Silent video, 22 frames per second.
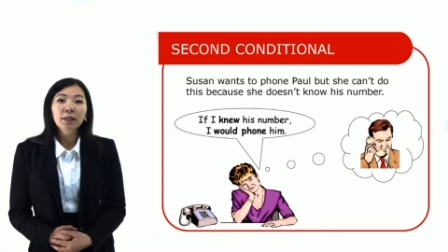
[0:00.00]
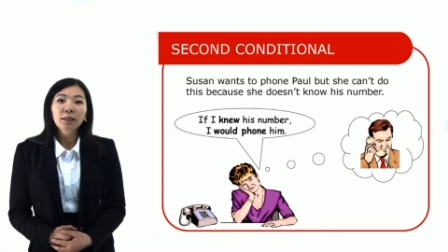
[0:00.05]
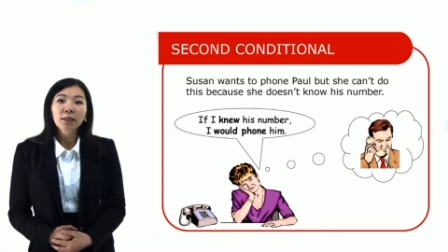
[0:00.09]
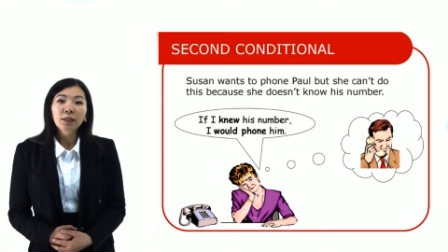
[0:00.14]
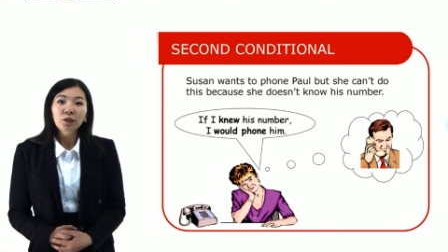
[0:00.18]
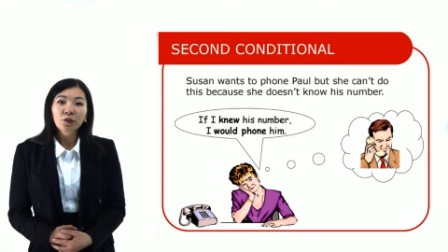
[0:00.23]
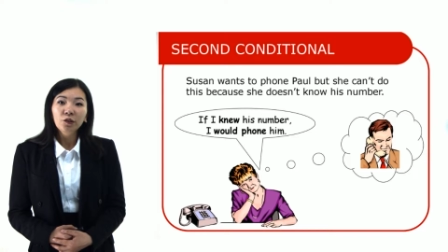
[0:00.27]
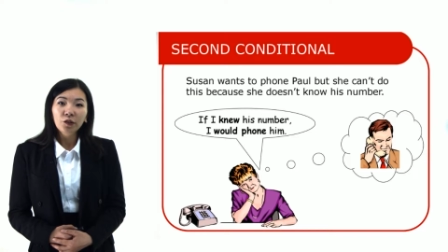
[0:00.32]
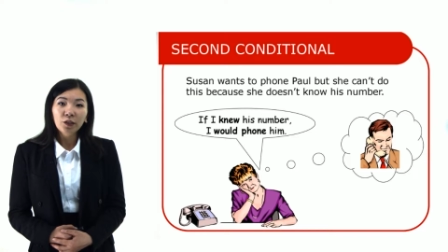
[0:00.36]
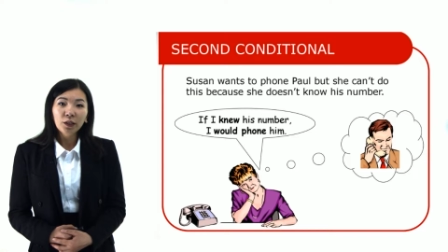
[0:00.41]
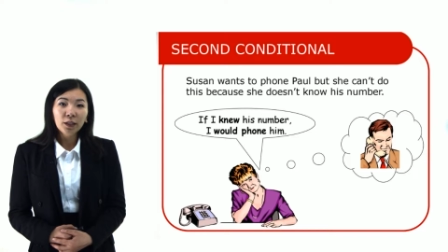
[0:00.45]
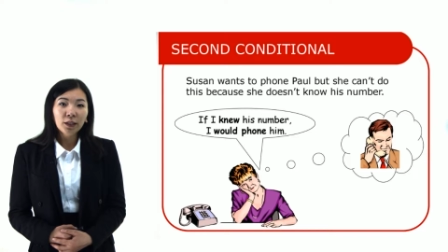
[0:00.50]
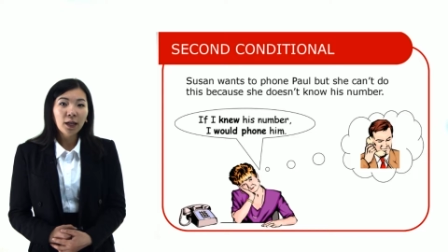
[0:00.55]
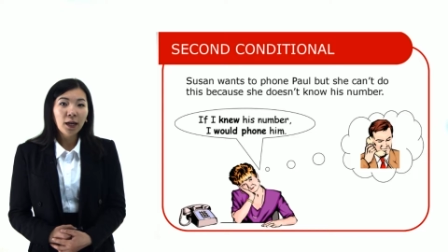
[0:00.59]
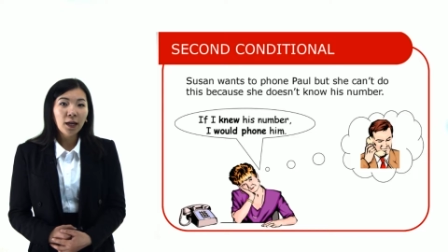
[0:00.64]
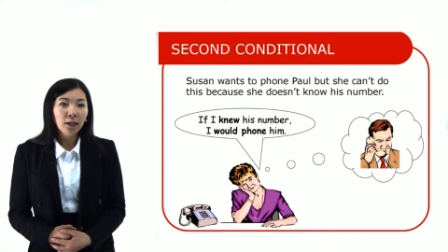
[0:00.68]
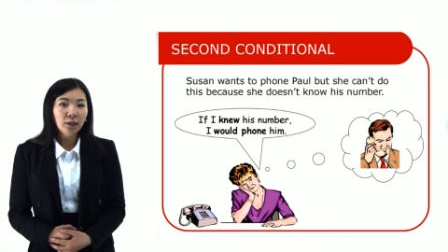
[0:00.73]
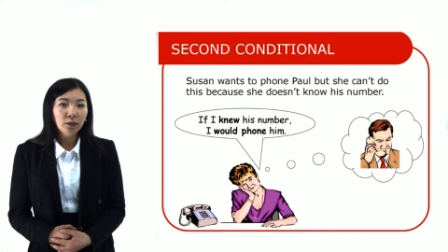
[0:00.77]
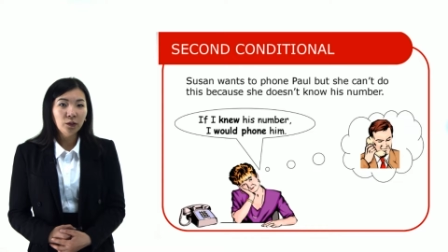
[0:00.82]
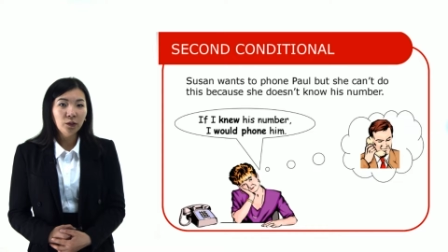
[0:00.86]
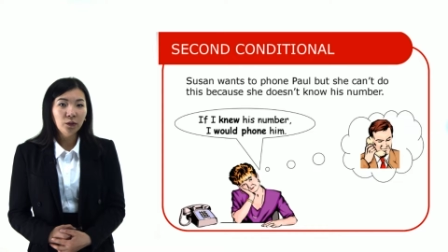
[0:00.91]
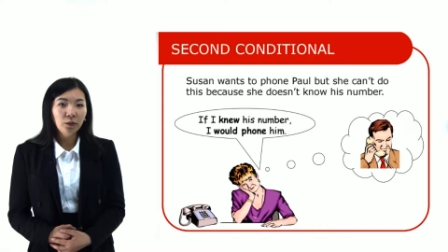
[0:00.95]
she
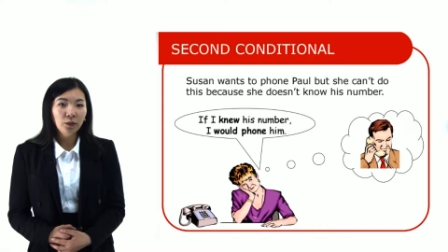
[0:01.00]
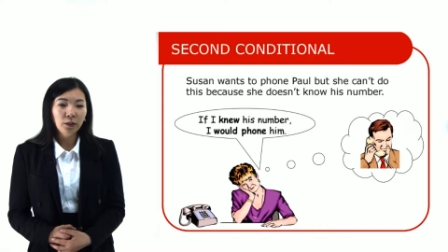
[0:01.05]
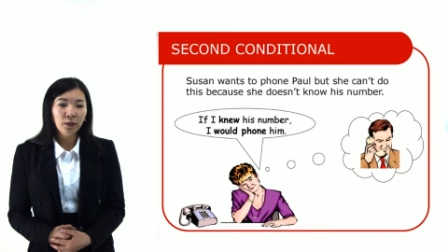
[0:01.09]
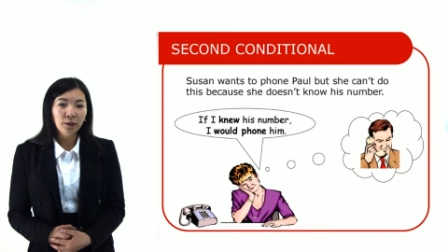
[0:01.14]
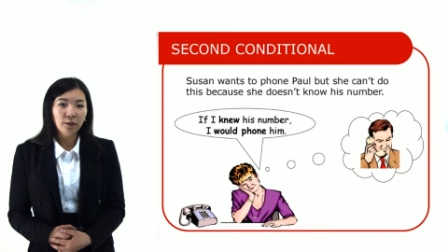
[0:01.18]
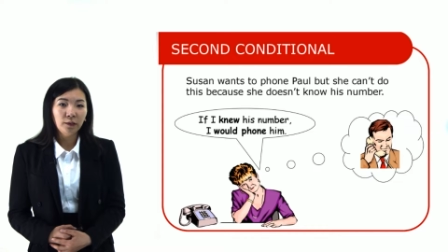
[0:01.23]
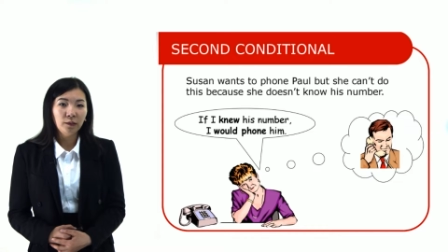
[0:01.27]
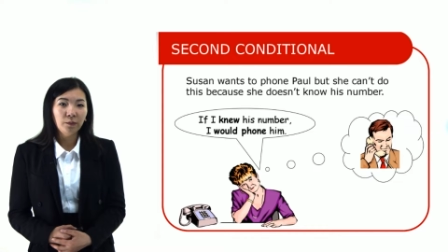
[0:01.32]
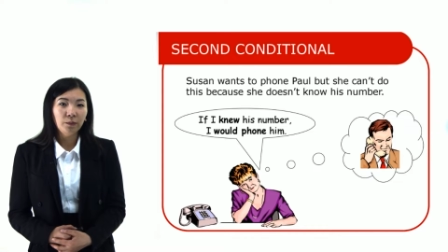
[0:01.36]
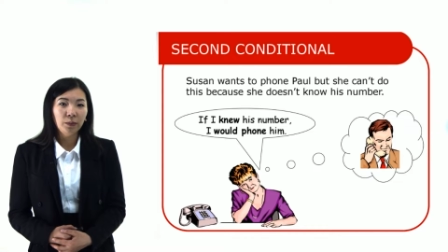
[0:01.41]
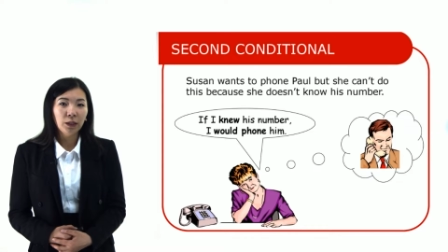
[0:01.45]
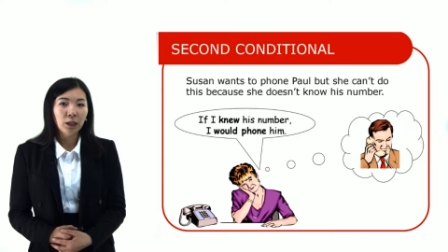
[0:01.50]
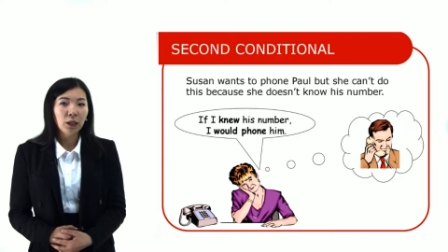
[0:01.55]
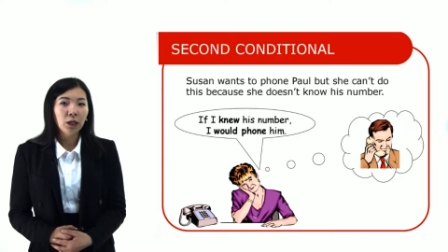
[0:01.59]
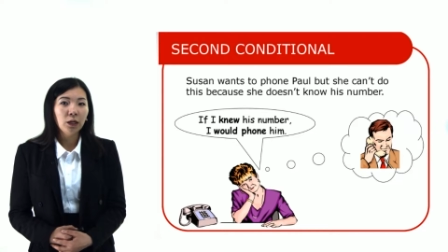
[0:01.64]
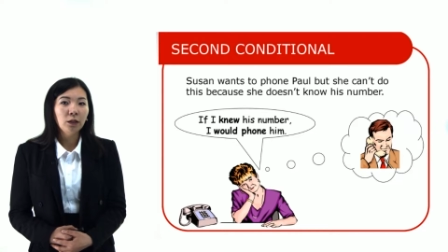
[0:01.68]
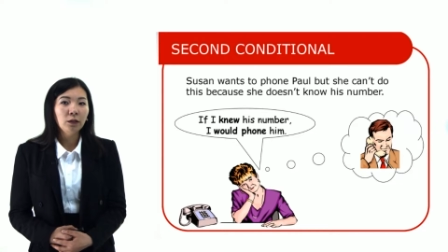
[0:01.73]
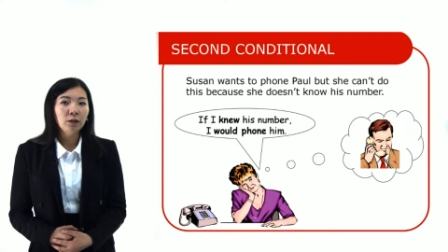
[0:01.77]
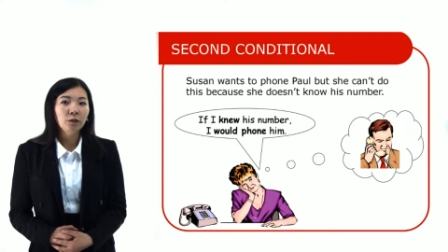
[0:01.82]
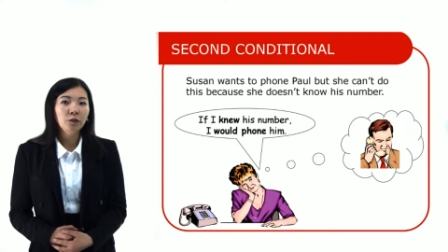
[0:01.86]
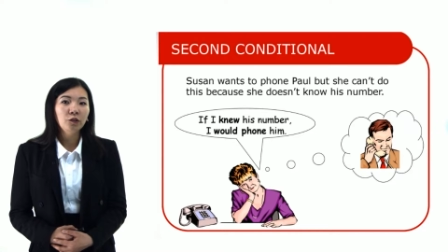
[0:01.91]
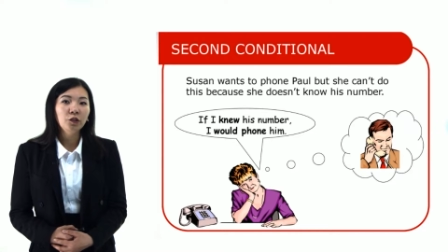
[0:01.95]
can't do this
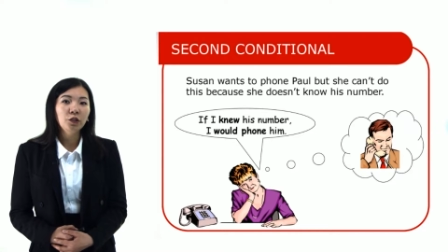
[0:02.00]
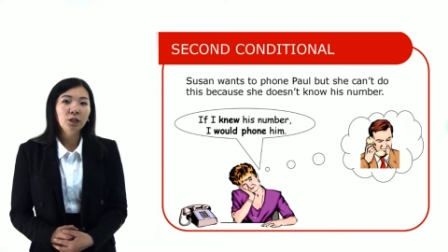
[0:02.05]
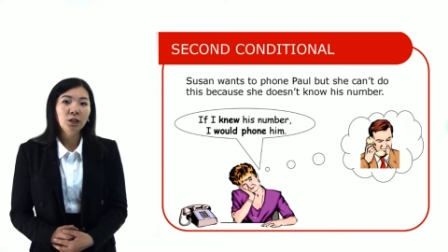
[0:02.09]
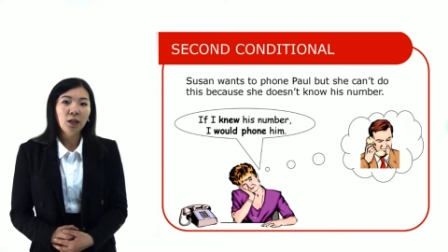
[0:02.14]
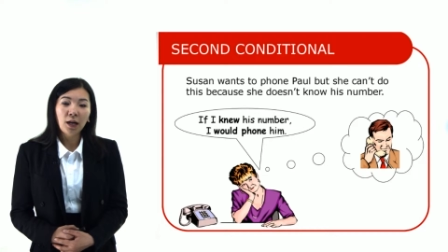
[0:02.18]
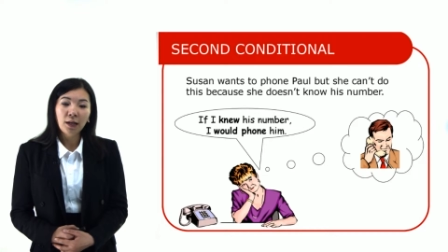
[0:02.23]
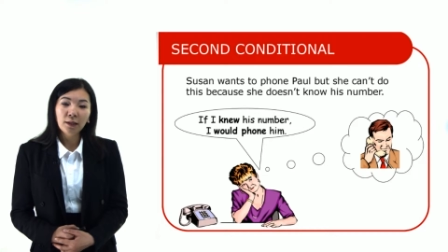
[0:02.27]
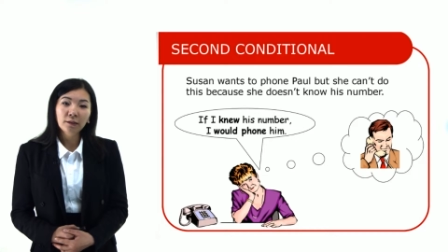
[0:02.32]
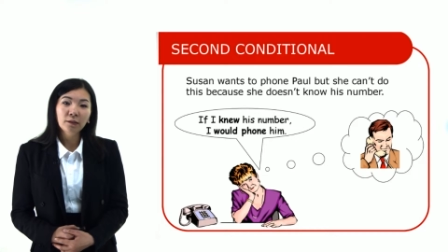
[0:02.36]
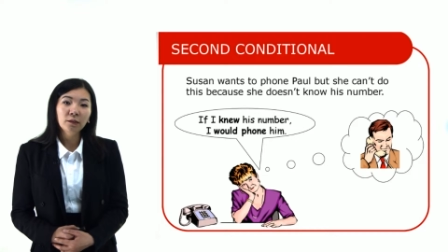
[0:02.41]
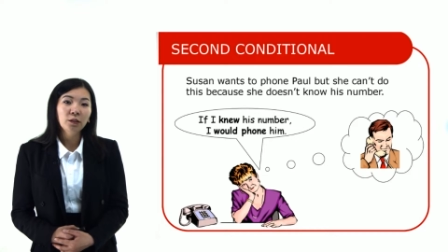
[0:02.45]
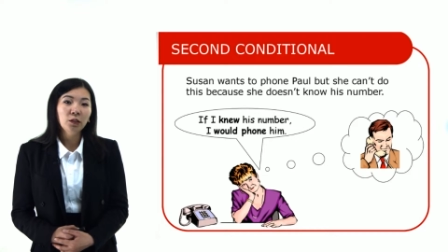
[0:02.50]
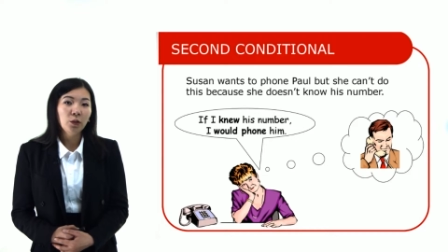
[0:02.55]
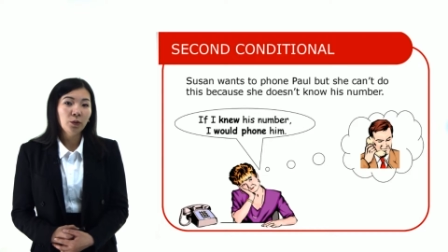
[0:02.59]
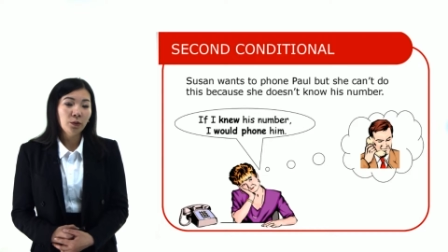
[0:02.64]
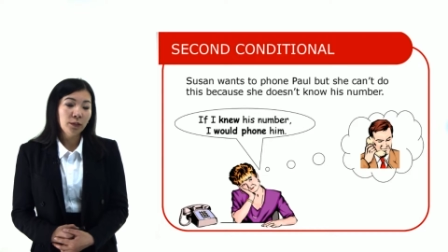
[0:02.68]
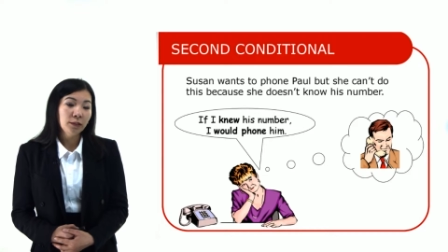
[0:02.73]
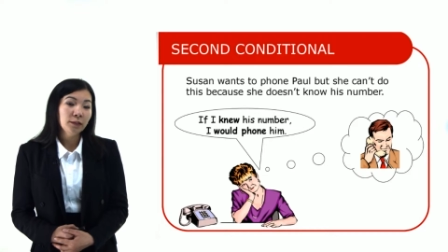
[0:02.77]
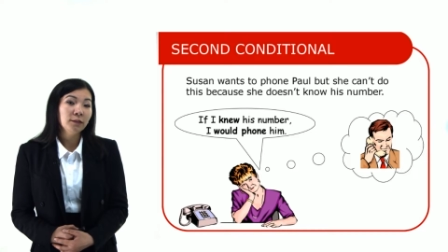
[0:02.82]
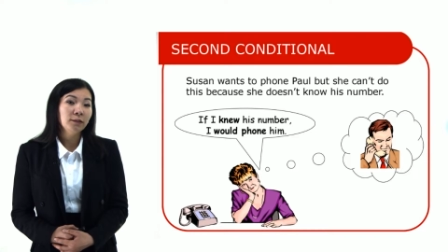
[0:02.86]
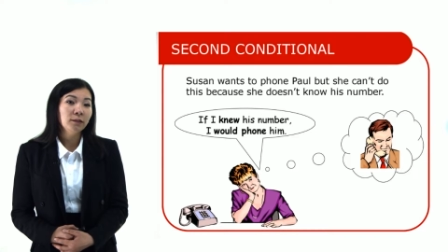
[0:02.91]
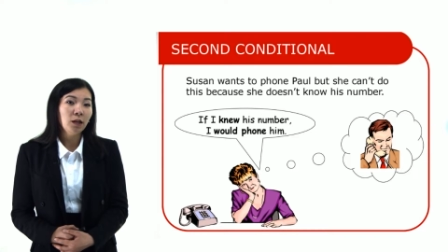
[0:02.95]
because she doesn't know
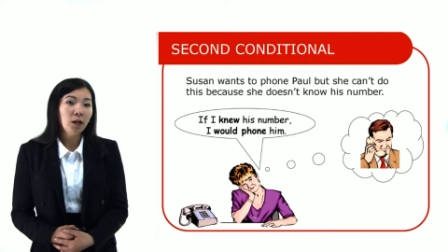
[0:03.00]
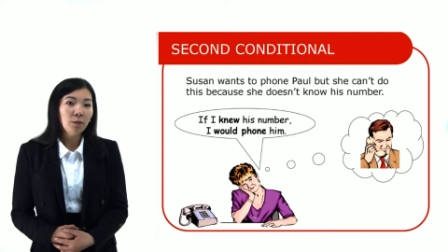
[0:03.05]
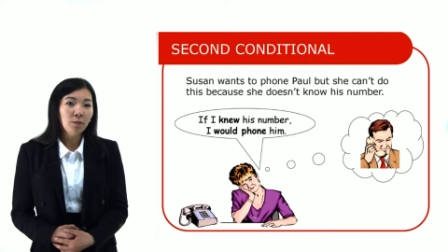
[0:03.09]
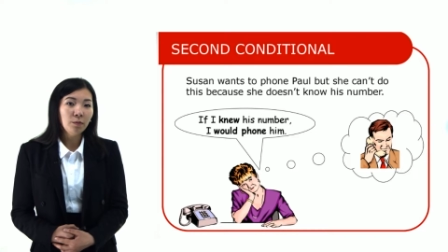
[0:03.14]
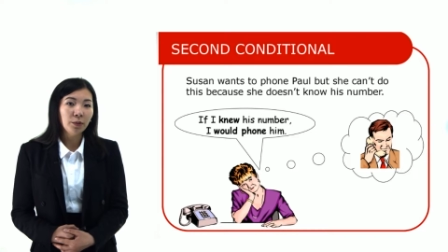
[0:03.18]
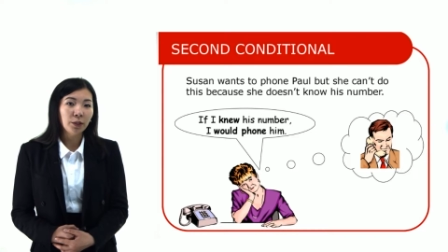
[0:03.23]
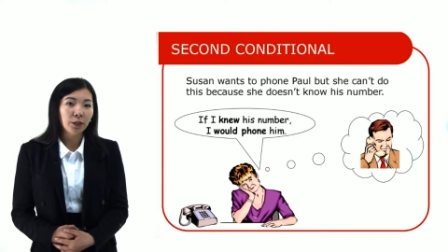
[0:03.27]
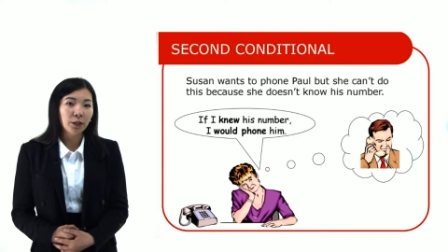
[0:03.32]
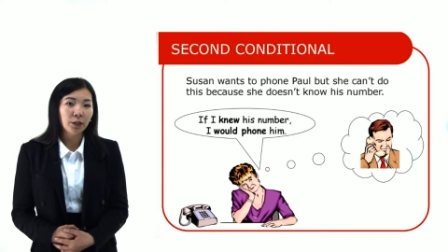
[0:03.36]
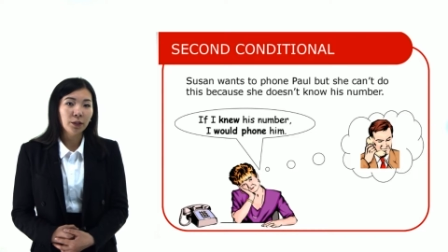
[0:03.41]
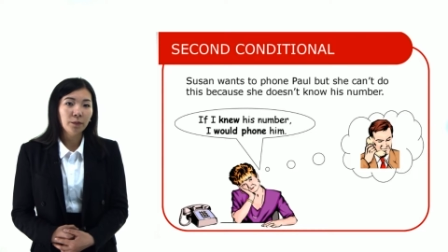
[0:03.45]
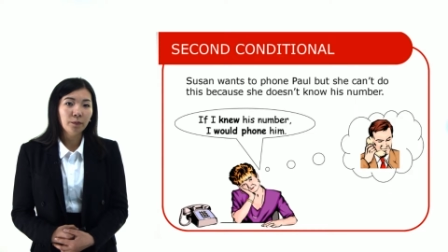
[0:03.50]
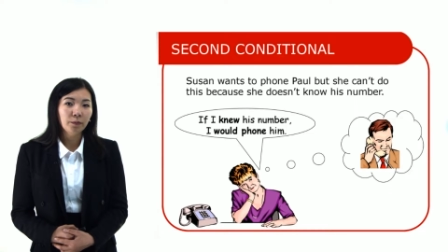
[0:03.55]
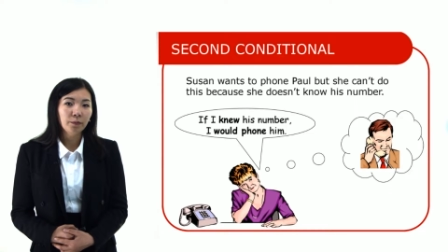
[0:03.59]
his number.